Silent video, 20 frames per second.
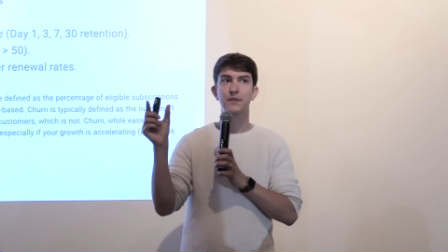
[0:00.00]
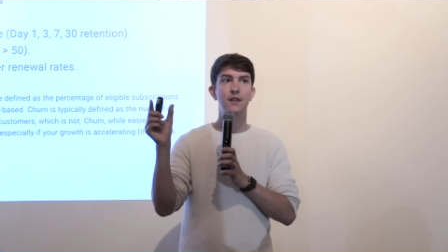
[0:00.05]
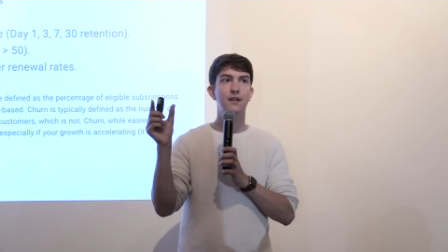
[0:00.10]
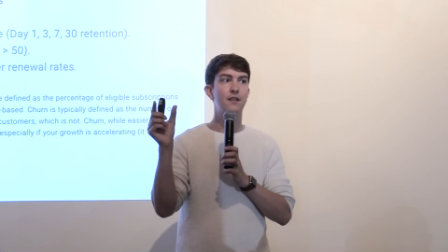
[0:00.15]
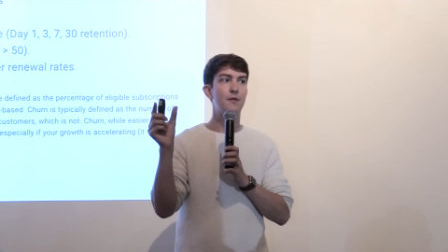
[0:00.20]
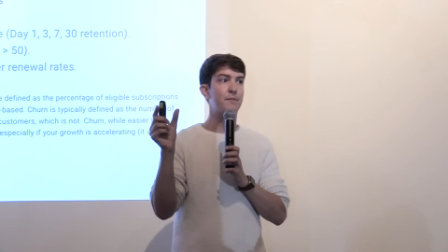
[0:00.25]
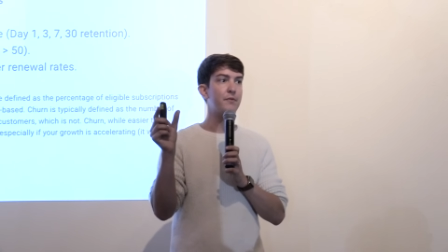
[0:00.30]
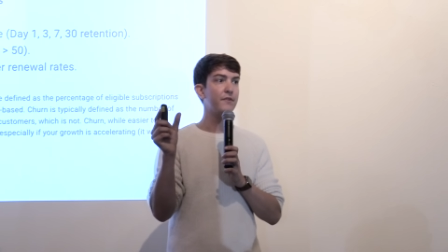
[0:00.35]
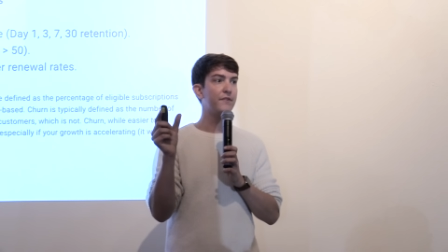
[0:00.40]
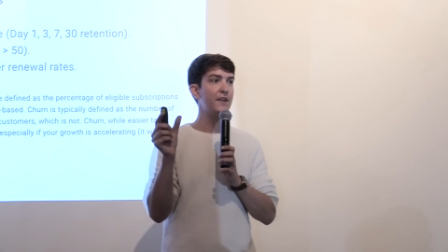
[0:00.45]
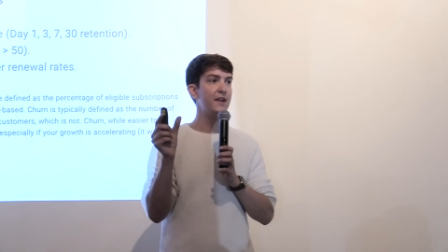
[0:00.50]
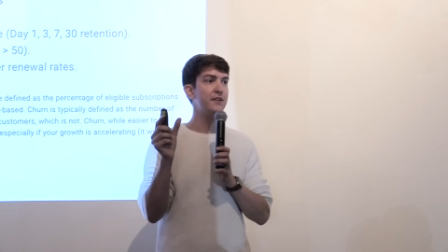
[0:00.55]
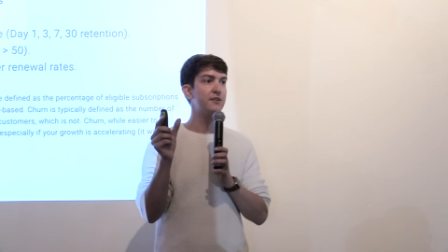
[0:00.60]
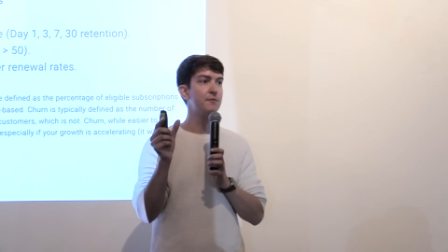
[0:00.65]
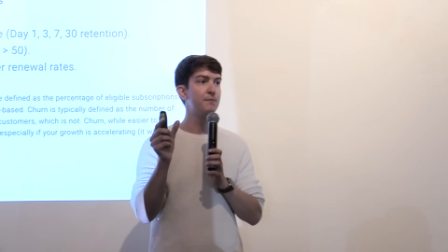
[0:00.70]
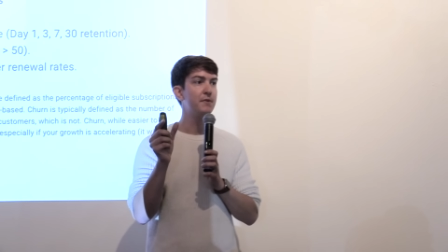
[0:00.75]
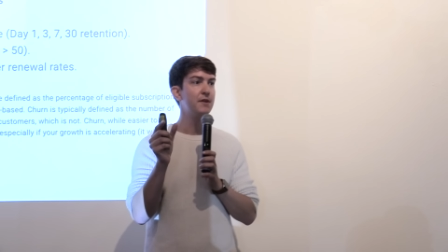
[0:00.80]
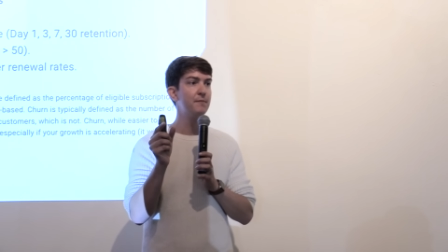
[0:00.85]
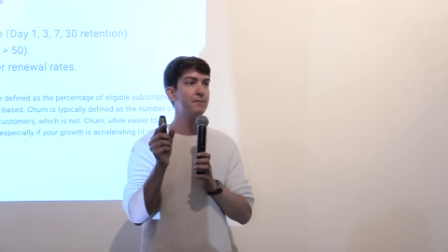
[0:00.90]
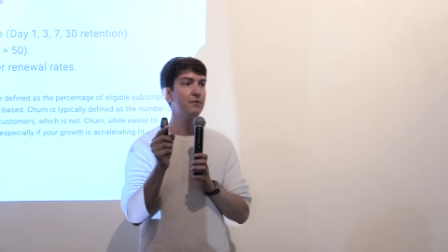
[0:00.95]
The percentage
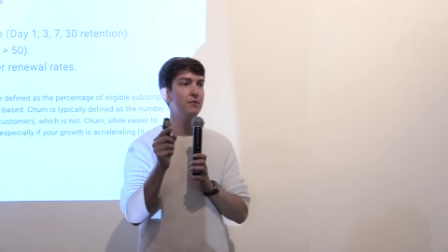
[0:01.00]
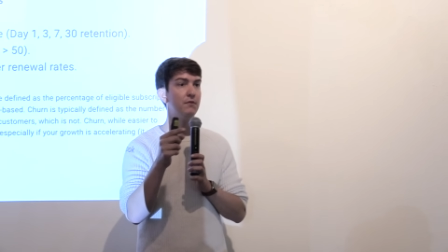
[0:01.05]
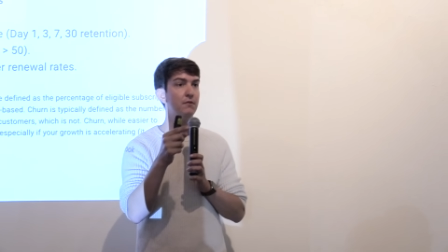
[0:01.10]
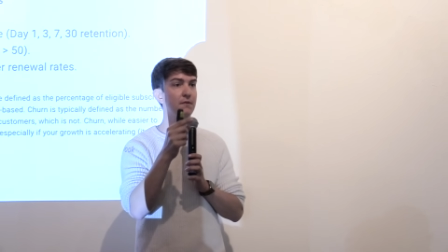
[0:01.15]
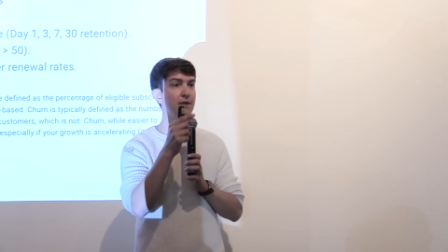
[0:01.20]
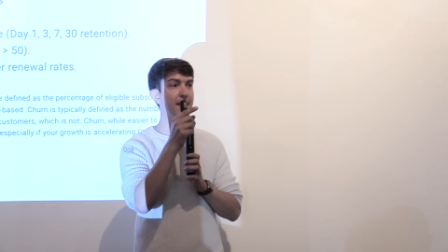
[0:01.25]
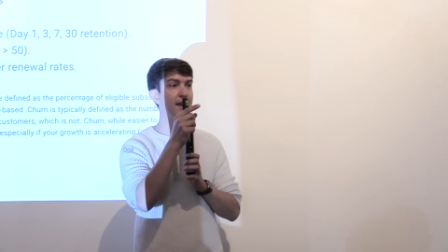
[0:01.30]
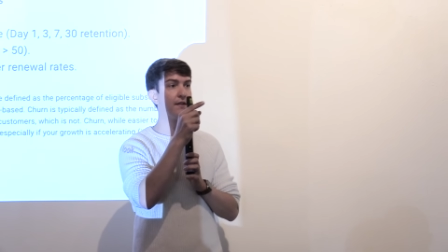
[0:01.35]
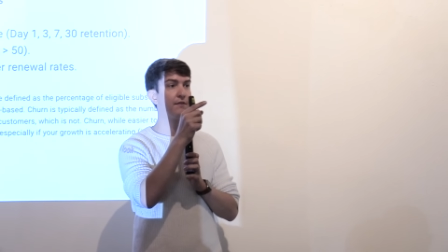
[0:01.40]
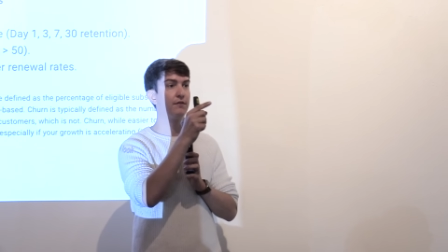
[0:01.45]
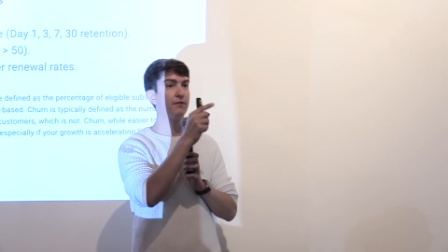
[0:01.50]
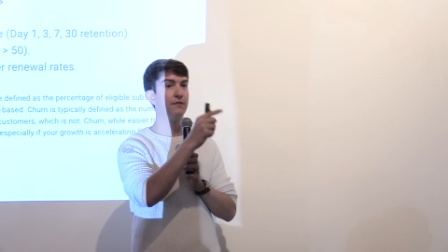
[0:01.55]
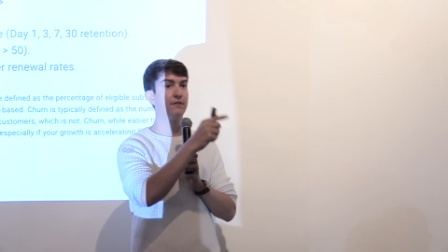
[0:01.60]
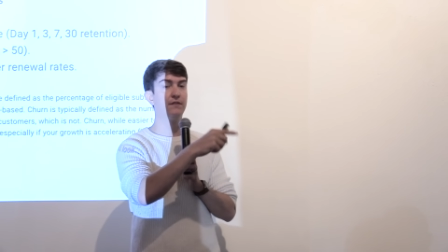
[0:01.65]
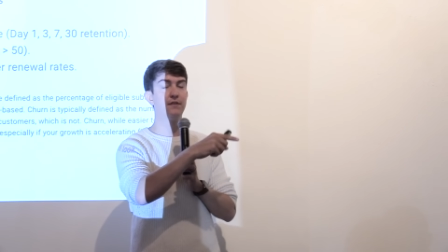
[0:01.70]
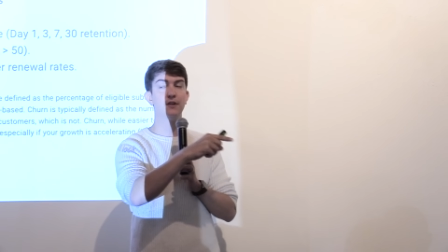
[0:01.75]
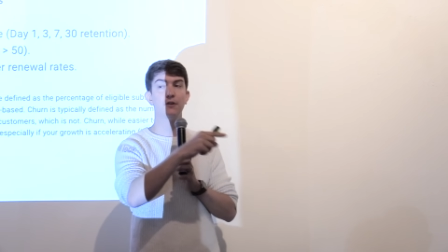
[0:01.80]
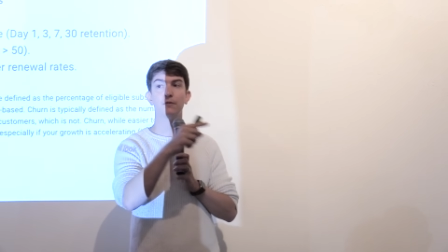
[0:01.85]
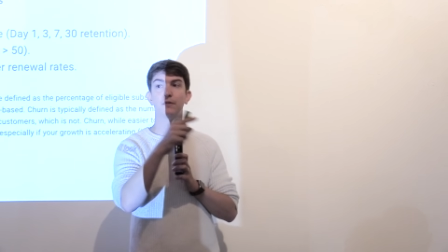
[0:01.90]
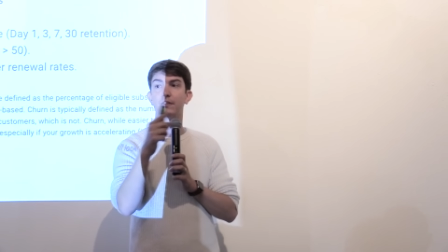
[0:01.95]
of people who answer
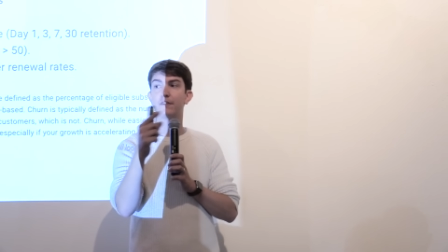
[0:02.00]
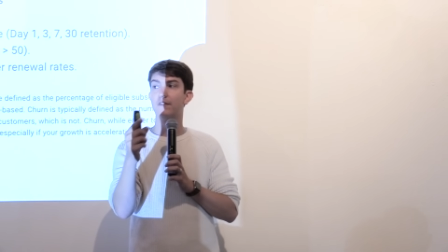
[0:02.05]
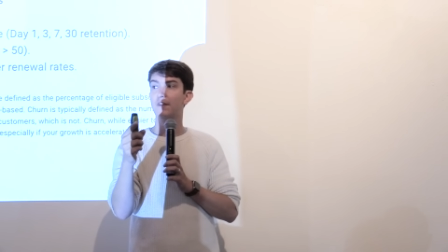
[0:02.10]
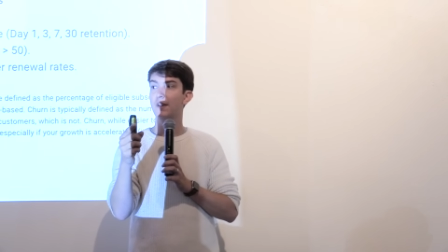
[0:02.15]
0 to